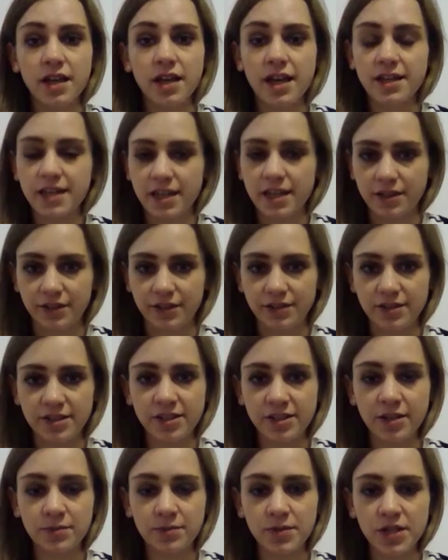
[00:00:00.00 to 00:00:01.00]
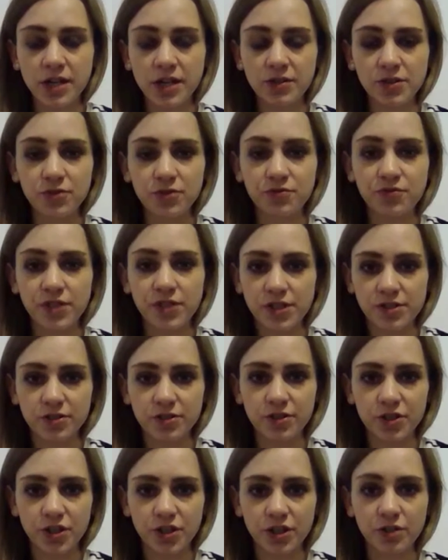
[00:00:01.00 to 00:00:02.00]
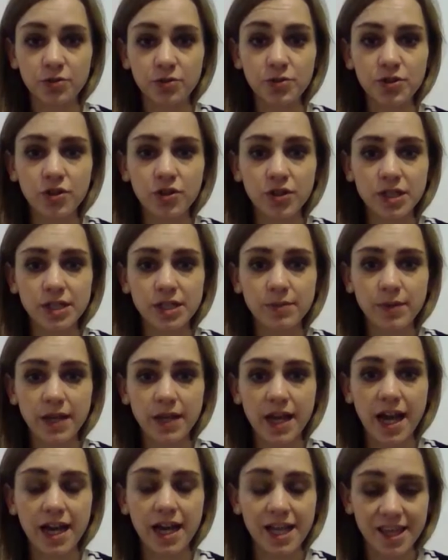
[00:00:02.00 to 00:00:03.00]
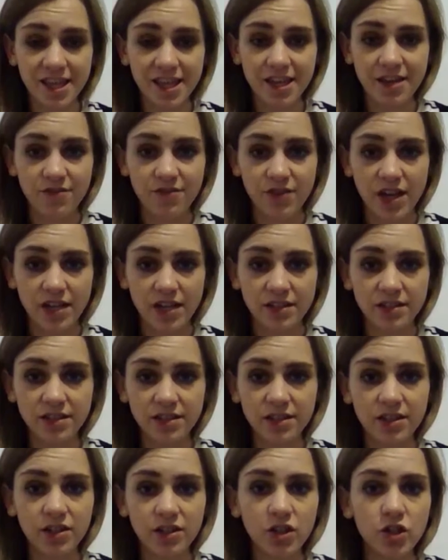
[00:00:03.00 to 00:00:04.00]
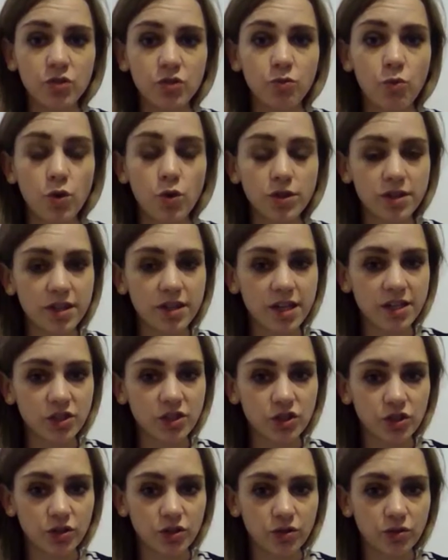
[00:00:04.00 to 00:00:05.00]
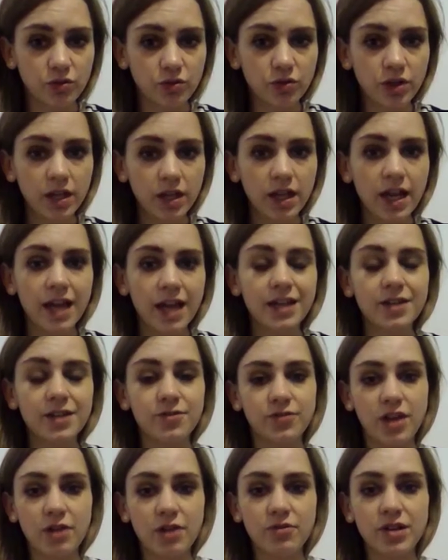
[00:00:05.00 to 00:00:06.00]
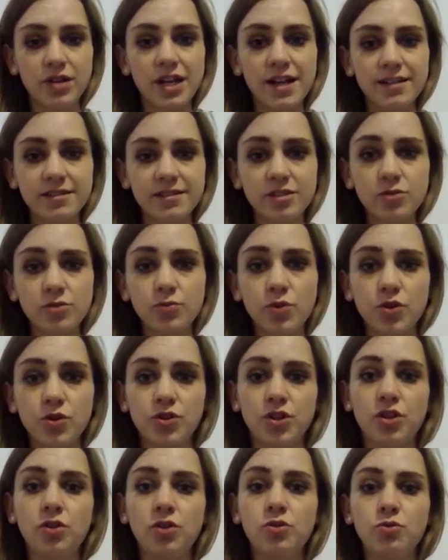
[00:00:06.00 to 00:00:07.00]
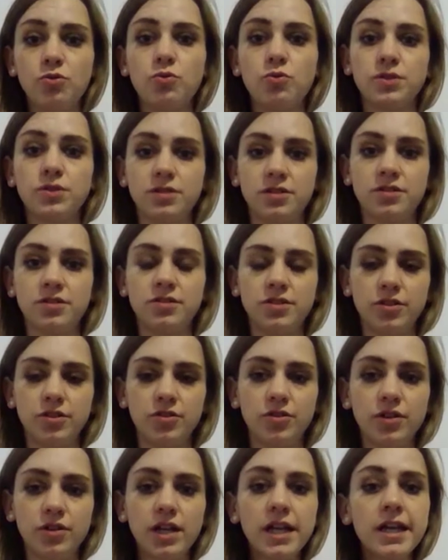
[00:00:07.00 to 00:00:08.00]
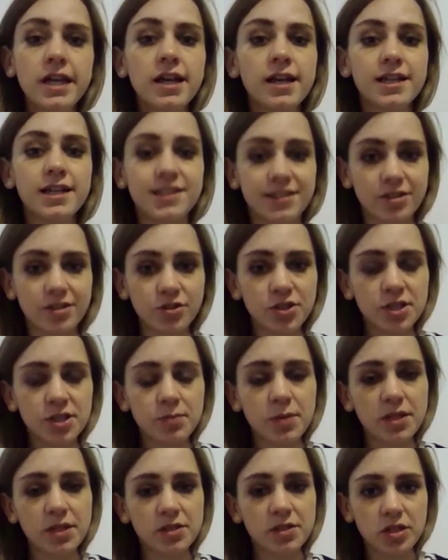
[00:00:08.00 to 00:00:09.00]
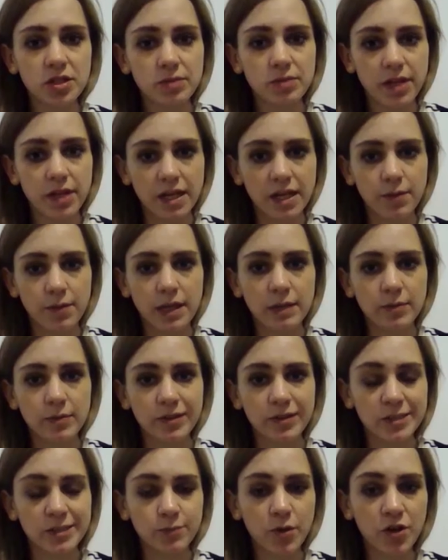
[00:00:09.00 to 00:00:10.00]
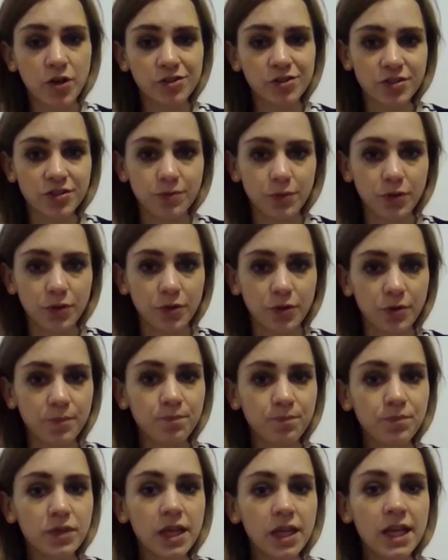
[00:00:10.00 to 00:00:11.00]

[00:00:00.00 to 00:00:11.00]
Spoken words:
Again, this comes down to researching who's going to be at the event, what they do, and if that relates to what you want to do. It's good to speak to as many people as possible,